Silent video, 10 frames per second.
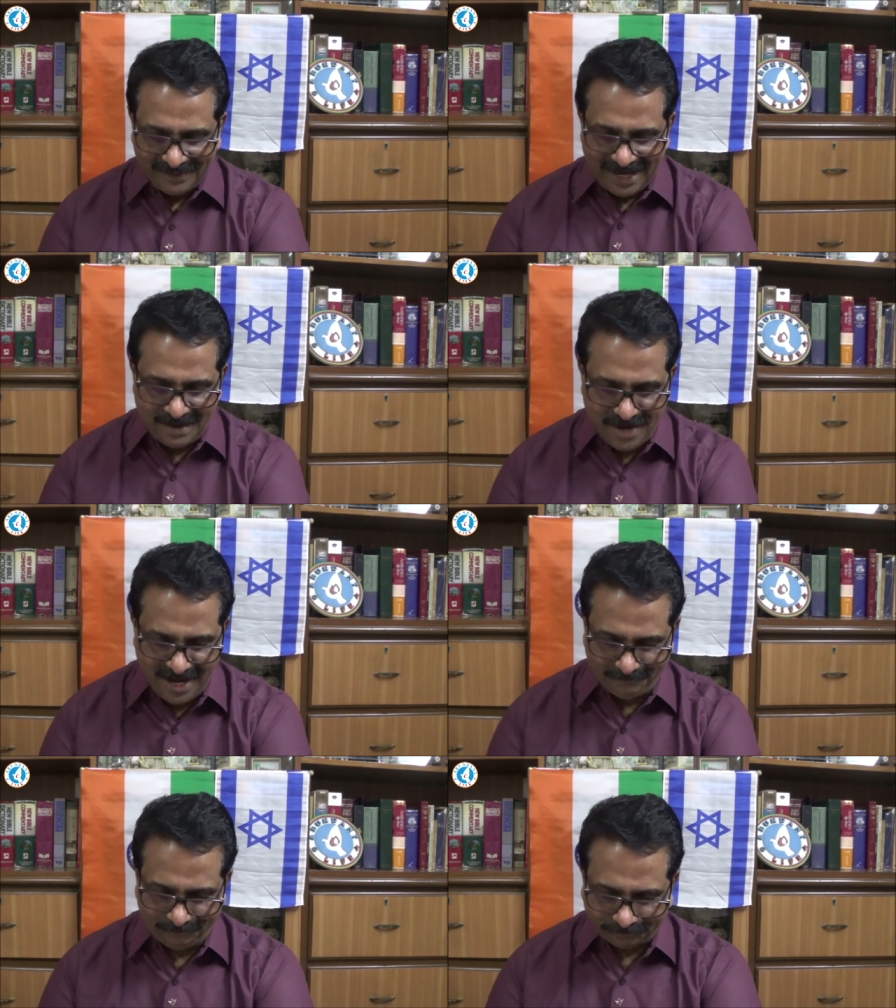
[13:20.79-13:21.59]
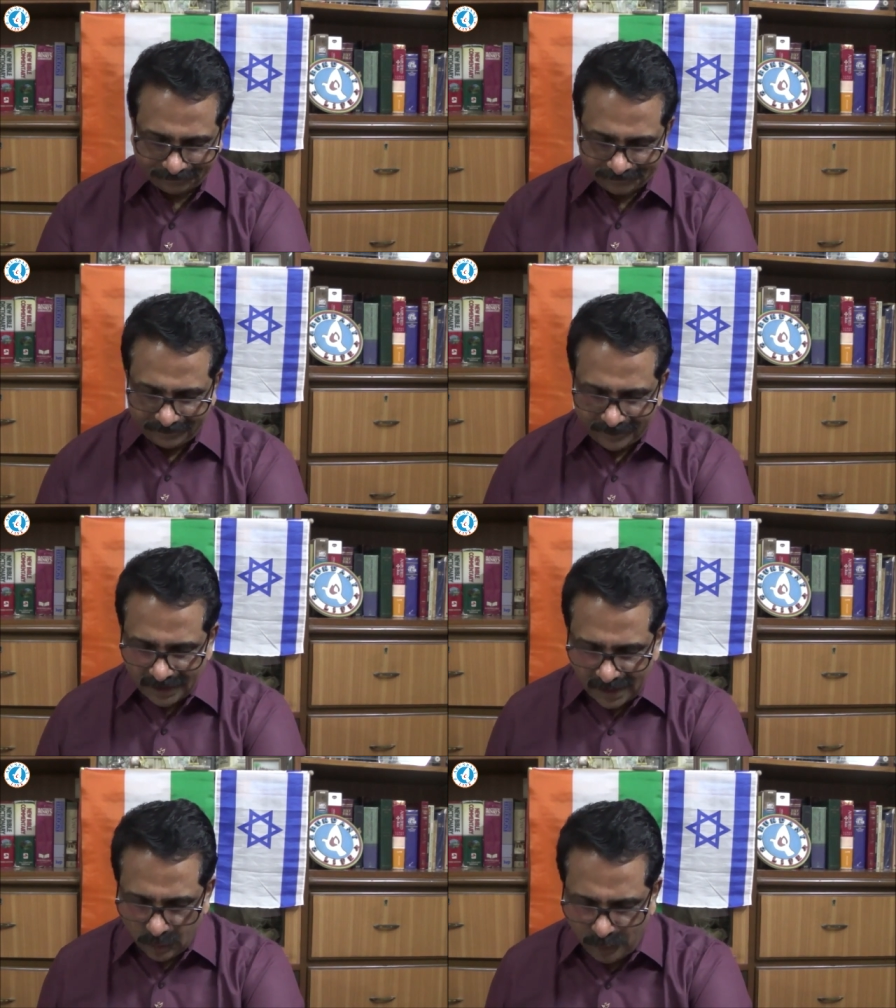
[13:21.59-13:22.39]
Amen.
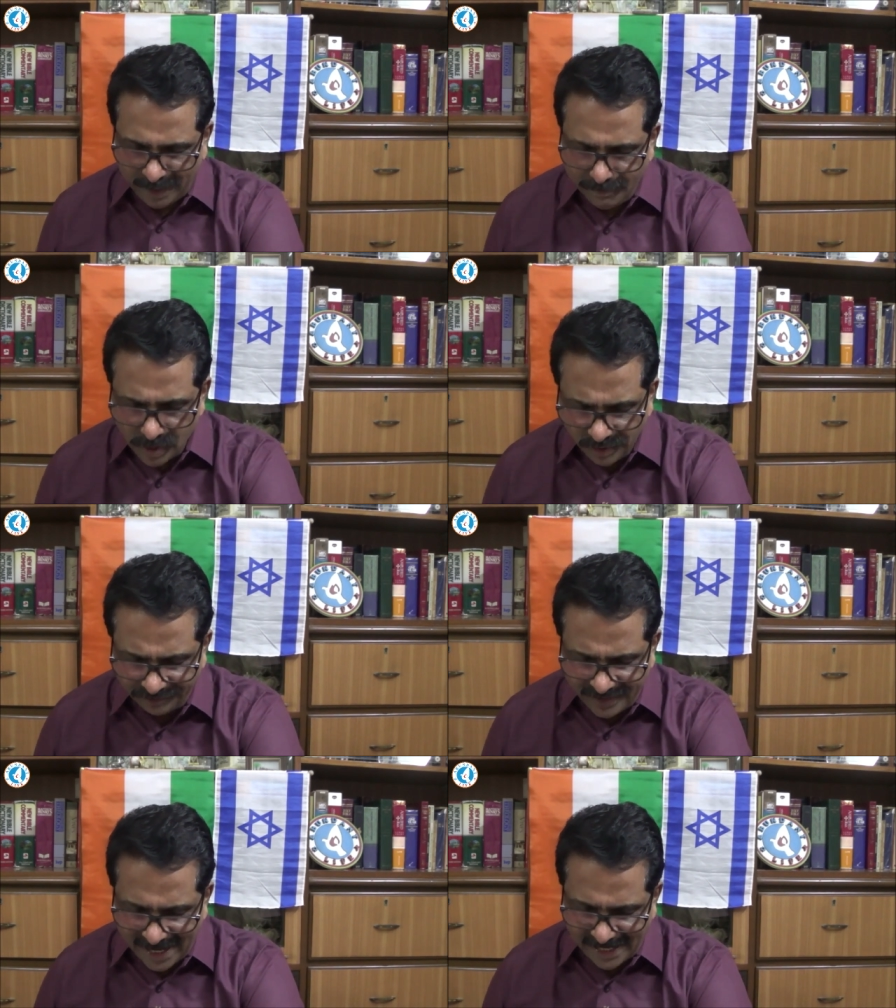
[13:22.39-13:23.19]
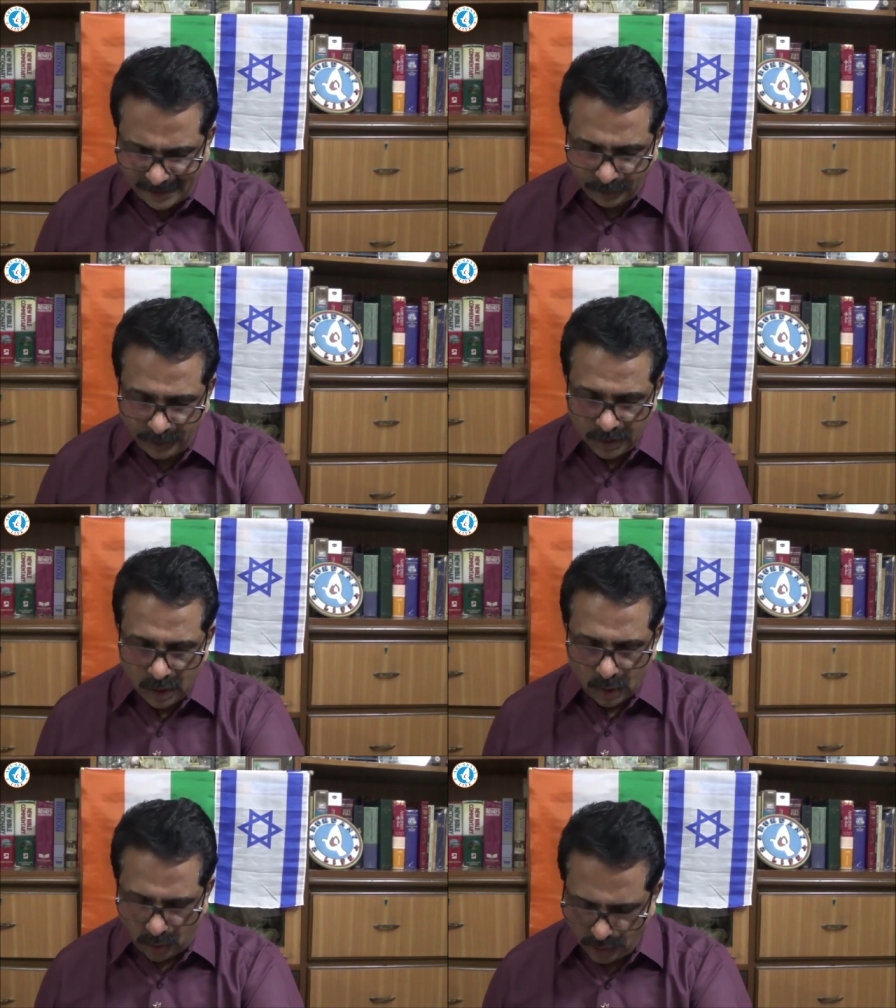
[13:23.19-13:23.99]
We move now
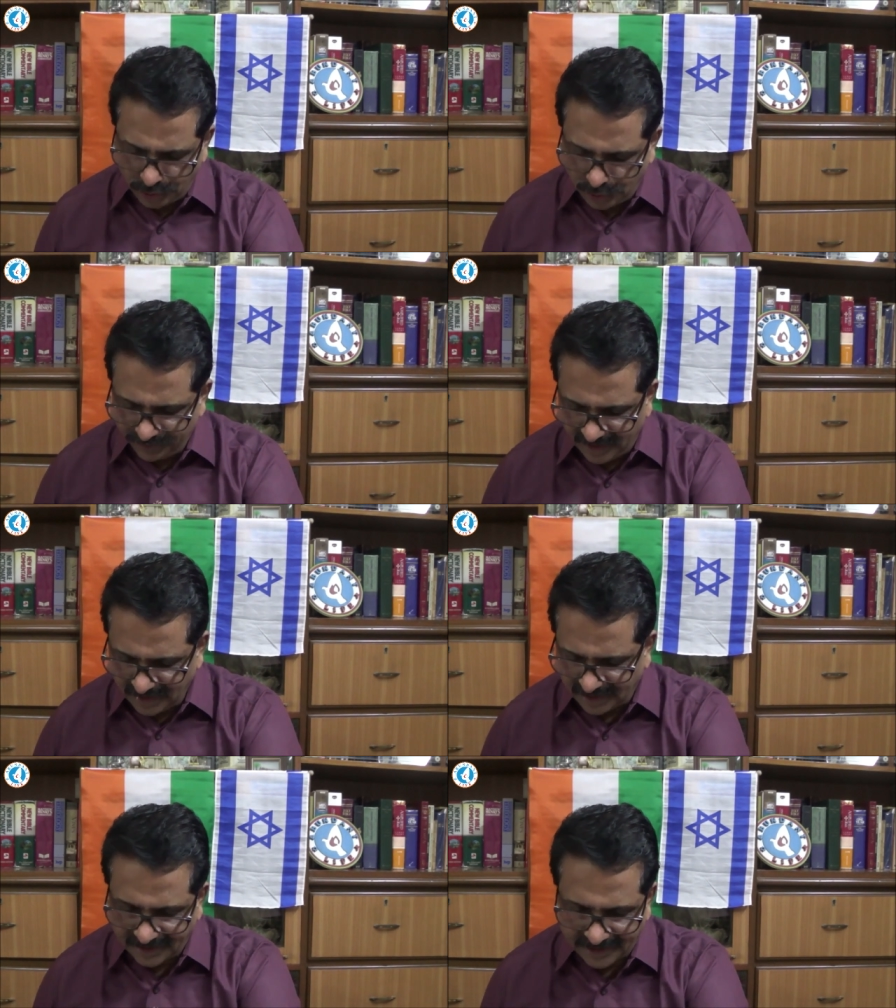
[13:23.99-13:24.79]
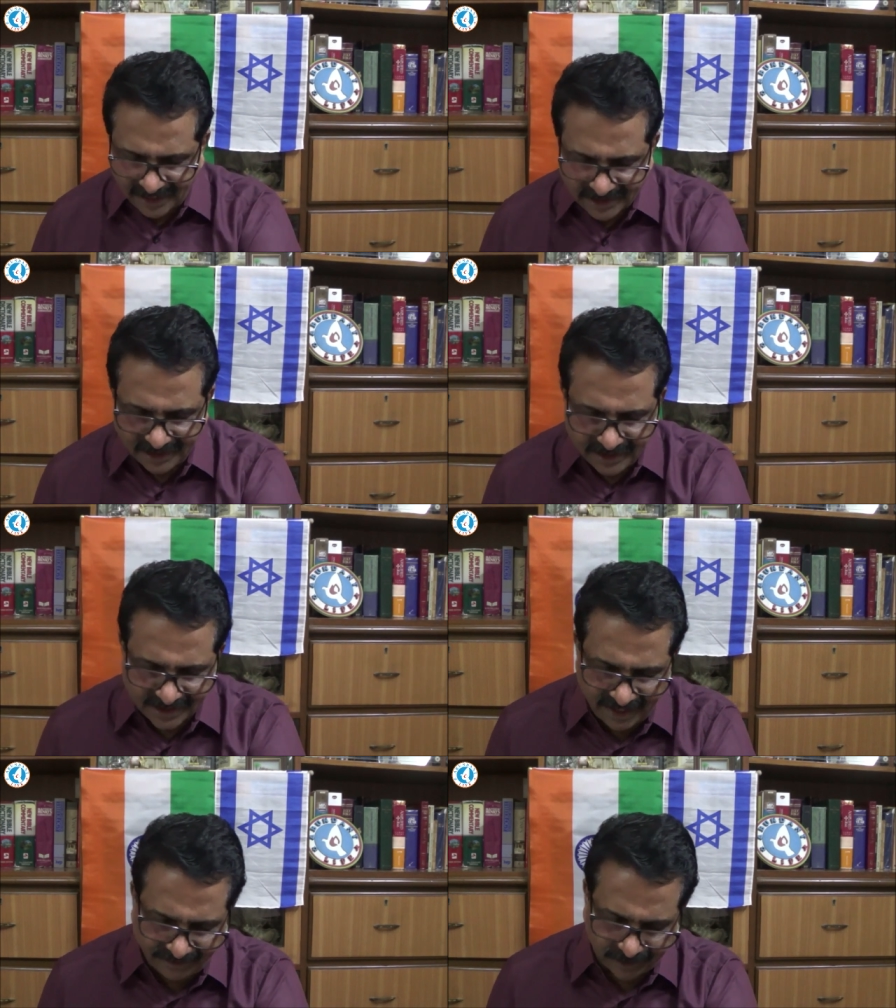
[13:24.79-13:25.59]
on to verses 6 and
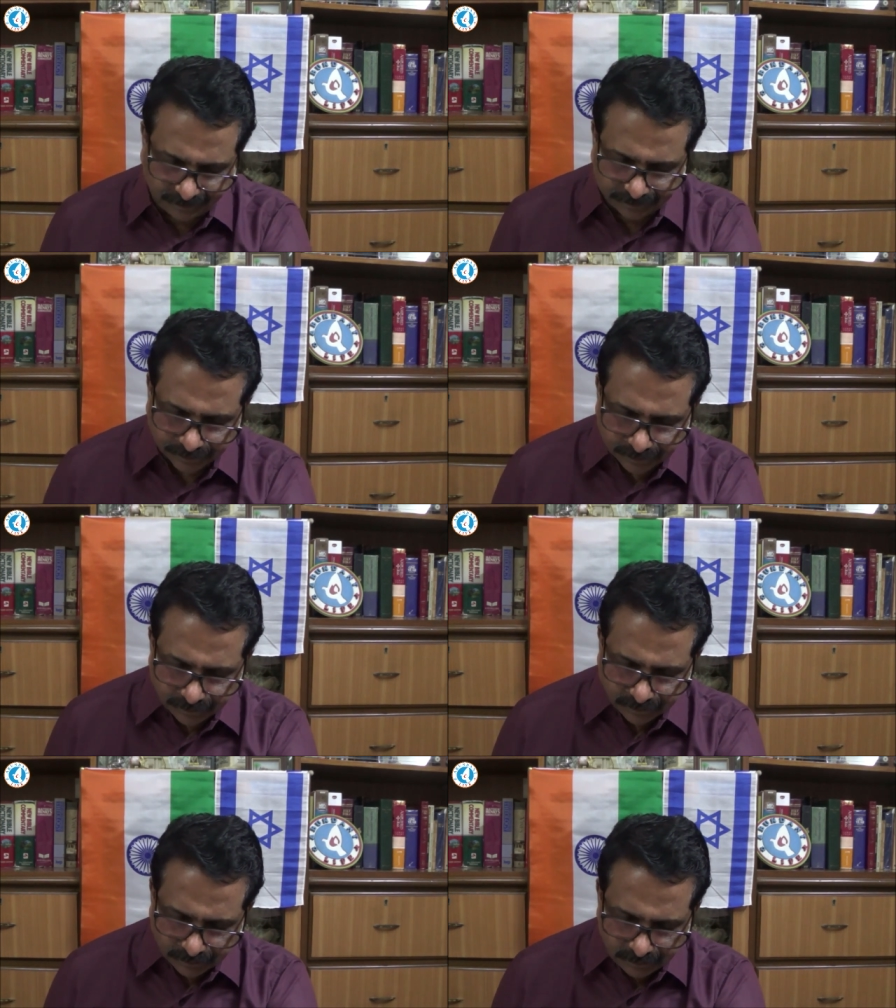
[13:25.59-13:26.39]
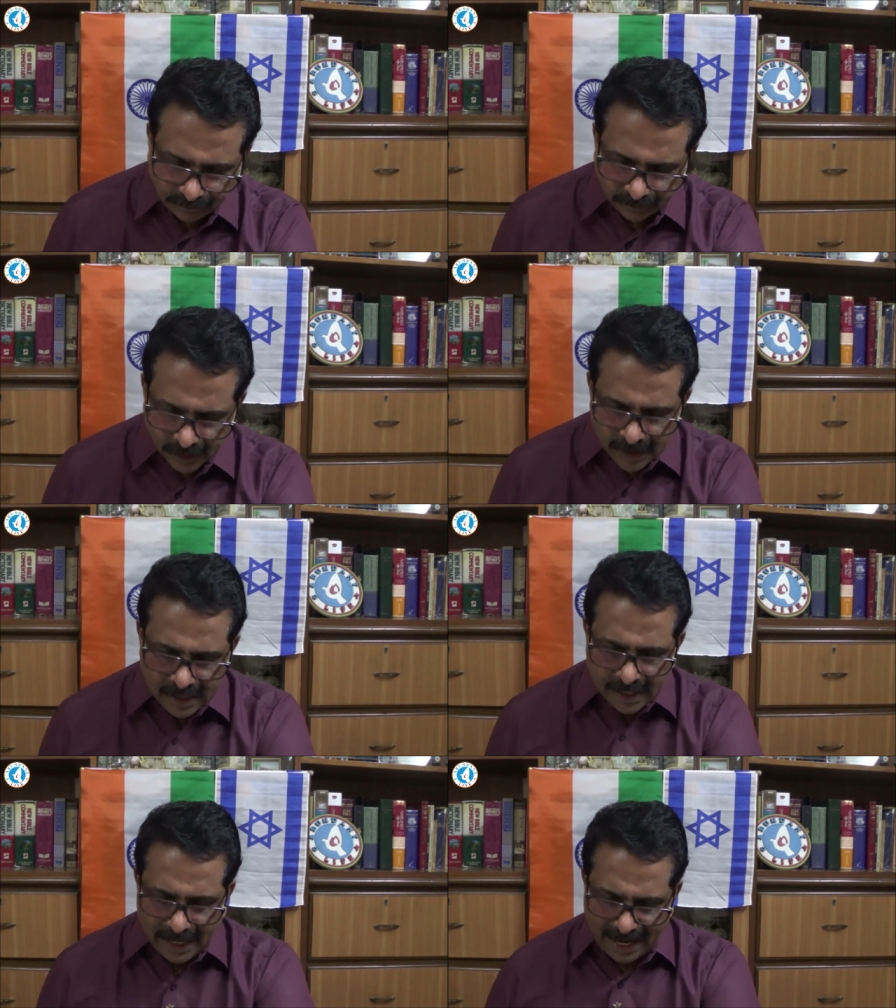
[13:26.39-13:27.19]
7.
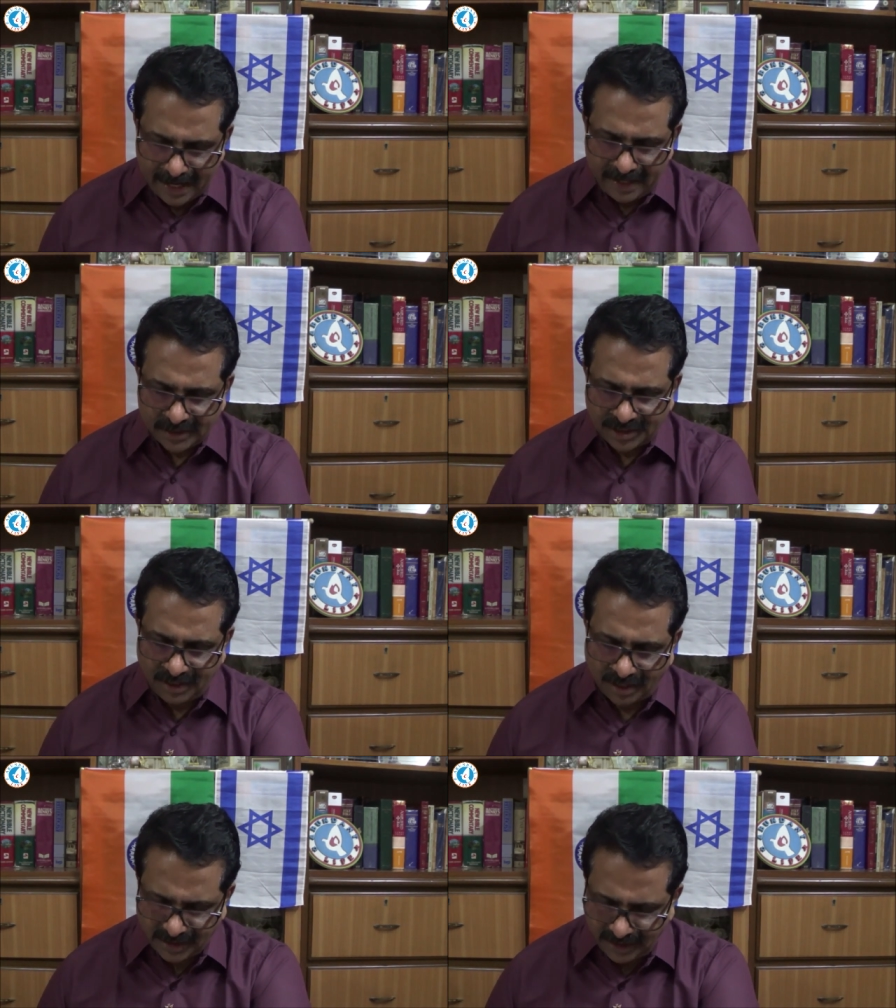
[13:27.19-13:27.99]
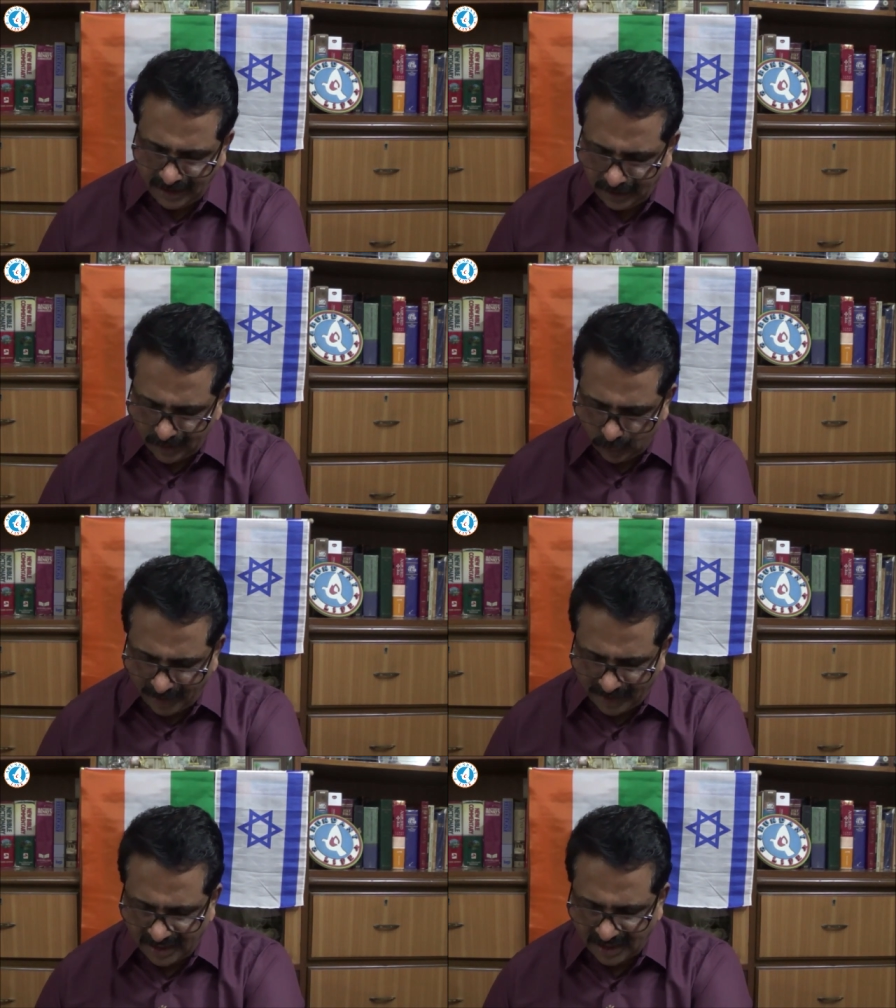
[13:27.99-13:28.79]
And starting
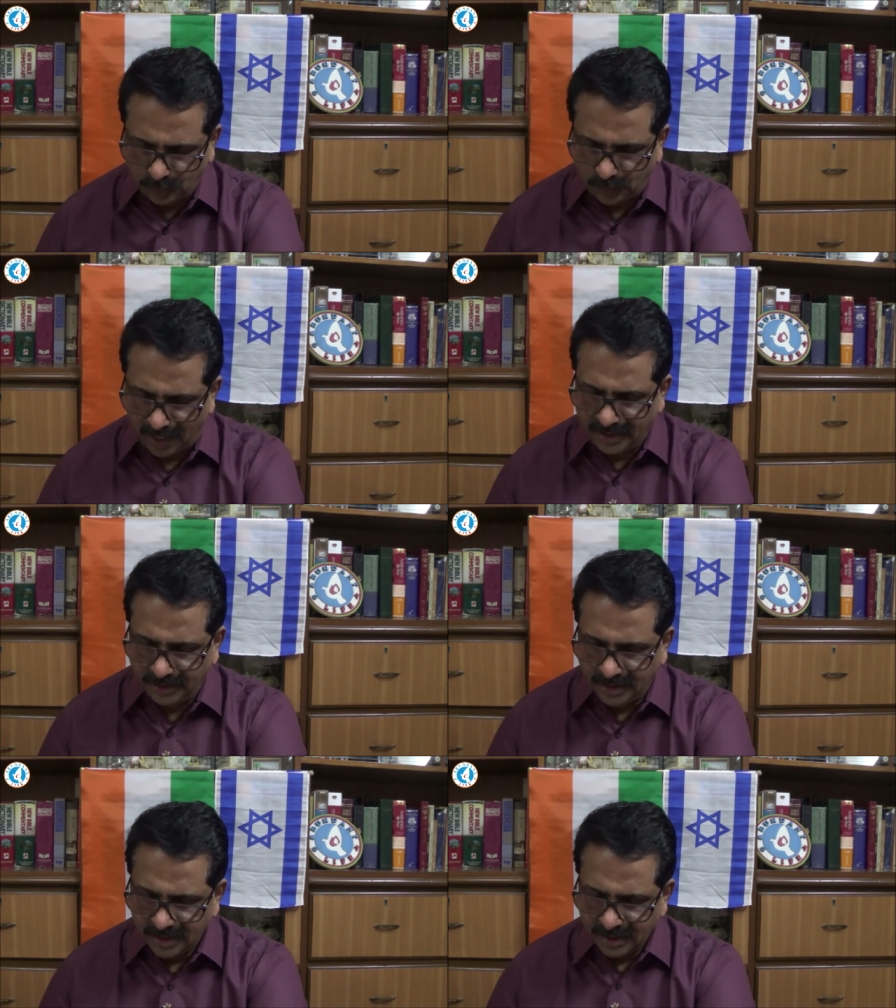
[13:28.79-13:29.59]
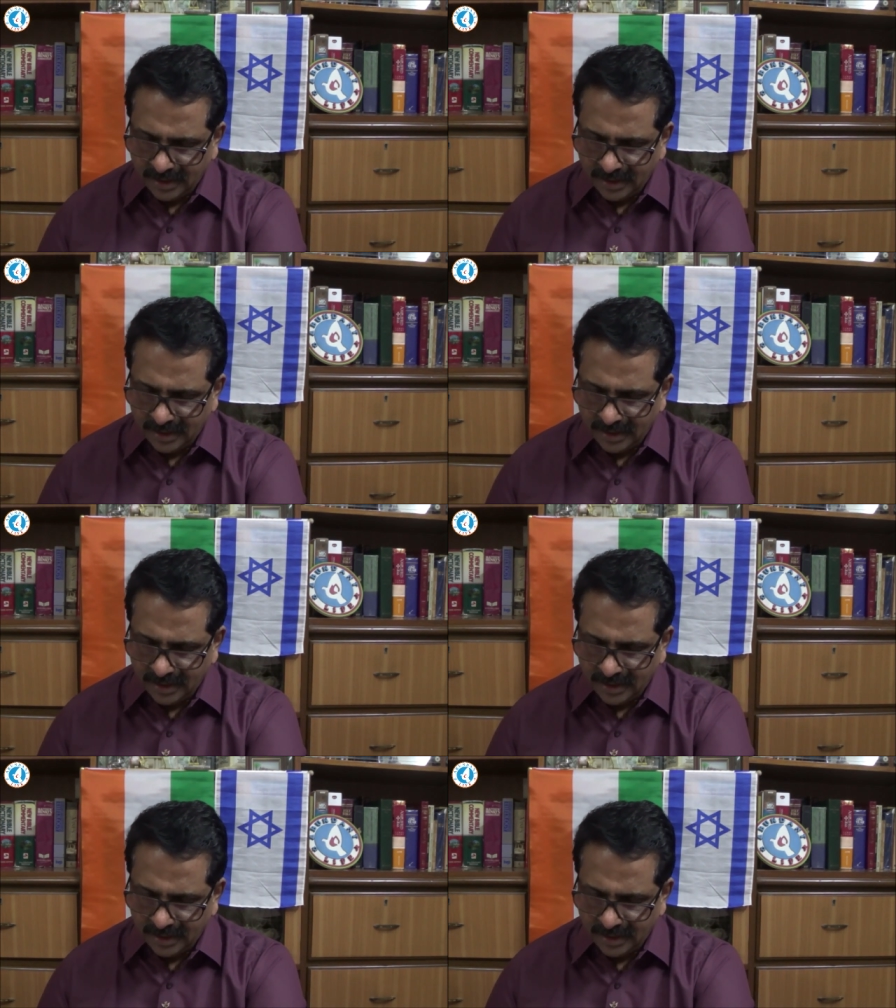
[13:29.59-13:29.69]
with this one